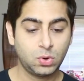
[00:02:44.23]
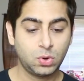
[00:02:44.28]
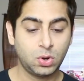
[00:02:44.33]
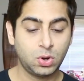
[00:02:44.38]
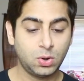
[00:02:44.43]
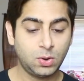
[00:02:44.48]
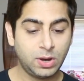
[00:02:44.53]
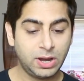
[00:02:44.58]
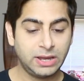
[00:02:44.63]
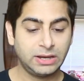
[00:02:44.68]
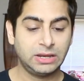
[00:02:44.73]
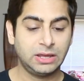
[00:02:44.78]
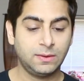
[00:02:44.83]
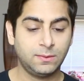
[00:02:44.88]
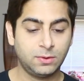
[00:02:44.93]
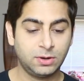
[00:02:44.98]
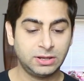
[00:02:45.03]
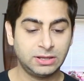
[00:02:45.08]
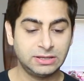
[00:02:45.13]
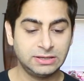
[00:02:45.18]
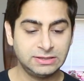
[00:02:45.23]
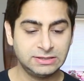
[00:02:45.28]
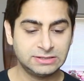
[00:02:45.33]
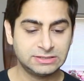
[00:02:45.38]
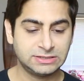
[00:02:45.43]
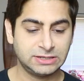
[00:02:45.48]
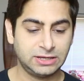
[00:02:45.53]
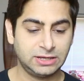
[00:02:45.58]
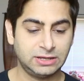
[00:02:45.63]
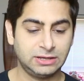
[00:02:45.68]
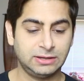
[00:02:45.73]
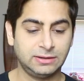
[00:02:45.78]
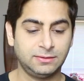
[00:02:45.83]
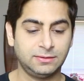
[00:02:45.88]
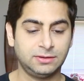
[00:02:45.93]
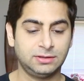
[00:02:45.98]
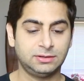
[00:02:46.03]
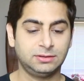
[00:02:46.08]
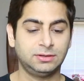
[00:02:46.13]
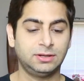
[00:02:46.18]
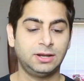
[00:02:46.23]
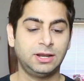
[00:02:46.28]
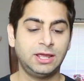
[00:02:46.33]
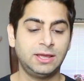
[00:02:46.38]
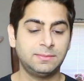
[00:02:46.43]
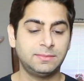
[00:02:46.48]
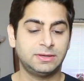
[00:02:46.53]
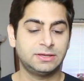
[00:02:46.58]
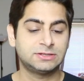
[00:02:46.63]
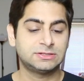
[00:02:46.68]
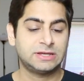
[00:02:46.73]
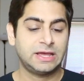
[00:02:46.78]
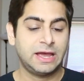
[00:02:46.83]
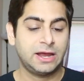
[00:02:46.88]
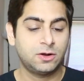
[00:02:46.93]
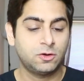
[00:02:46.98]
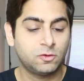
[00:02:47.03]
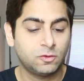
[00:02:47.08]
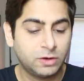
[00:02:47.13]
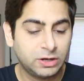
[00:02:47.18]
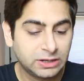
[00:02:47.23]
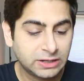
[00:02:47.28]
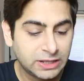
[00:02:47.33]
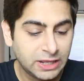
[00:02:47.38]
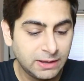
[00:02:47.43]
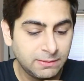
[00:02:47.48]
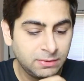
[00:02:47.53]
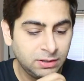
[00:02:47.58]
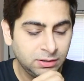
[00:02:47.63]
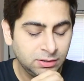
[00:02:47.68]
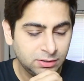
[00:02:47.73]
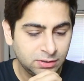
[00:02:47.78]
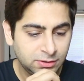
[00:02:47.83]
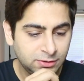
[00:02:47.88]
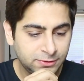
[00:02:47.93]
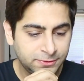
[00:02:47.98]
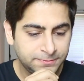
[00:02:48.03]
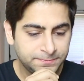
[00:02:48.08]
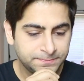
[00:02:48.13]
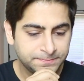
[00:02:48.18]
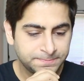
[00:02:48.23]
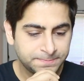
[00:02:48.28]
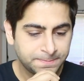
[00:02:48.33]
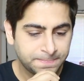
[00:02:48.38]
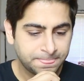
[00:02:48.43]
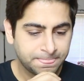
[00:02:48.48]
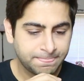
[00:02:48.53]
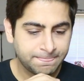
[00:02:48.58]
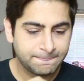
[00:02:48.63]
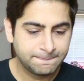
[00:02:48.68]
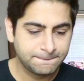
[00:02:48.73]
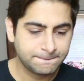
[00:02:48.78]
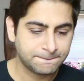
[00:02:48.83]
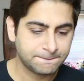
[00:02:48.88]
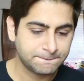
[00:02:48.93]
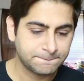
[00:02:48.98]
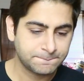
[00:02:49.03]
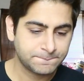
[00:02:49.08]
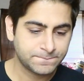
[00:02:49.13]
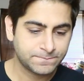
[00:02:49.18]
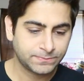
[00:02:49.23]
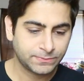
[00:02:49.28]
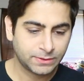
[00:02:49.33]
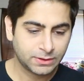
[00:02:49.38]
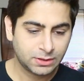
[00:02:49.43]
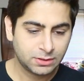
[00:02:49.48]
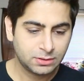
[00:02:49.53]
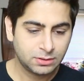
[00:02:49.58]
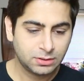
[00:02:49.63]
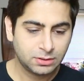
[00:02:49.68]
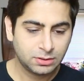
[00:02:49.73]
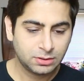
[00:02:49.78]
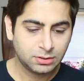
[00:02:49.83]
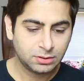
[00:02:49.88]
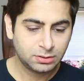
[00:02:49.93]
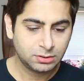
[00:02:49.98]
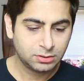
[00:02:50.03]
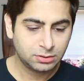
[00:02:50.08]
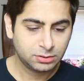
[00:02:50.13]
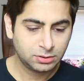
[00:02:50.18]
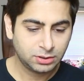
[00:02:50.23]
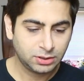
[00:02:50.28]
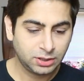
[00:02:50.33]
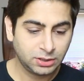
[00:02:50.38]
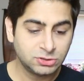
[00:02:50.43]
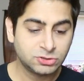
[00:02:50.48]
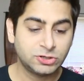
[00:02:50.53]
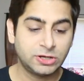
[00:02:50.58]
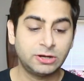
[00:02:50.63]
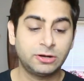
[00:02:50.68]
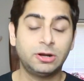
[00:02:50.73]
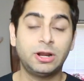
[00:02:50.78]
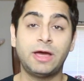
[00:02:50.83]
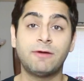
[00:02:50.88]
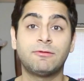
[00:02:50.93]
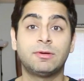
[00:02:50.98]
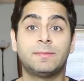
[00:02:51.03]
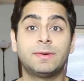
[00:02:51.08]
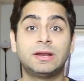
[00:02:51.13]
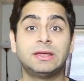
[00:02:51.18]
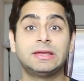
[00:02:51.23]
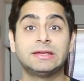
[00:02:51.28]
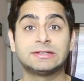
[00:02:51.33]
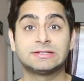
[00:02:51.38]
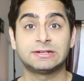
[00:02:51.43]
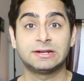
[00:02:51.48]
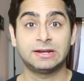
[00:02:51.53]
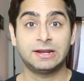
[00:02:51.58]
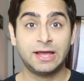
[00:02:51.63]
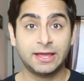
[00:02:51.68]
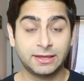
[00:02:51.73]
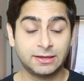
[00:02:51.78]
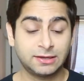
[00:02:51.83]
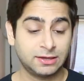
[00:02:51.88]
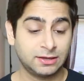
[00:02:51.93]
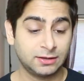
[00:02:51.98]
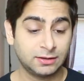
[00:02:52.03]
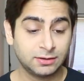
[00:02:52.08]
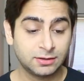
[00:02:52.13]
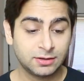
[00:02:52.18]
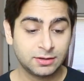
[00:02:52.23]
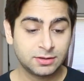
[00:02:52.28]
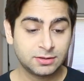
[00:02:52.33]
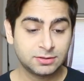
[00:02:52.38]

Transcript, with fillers: No idea what he is saying. The name is Android Gaming. Hmm. In general, everybody is liking.